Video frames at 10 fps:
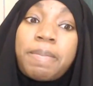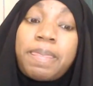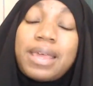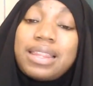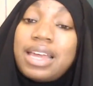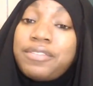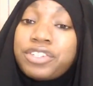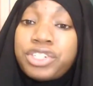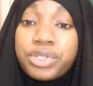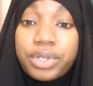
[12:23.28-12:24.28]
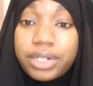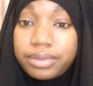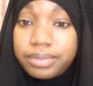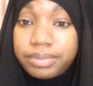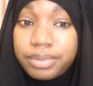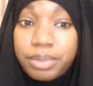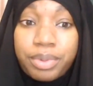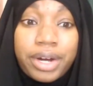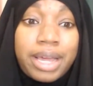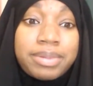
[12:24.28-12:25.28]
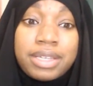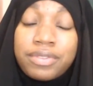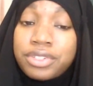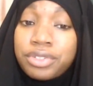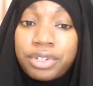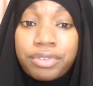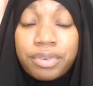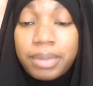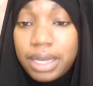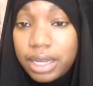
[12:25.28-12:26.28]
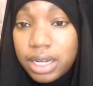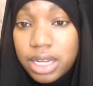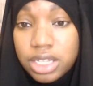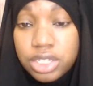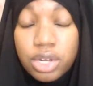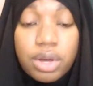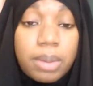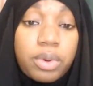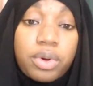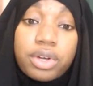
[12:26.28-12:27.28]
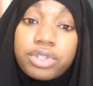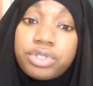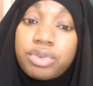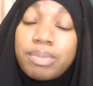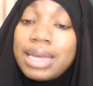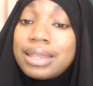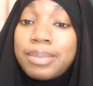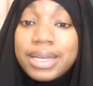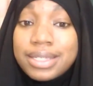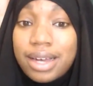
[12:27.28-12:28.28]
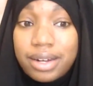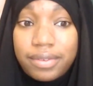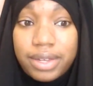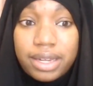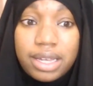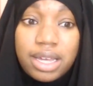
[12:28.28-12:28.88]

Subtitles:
Life is short, perhaps even shorter for me, so I'm going to make the best out of it.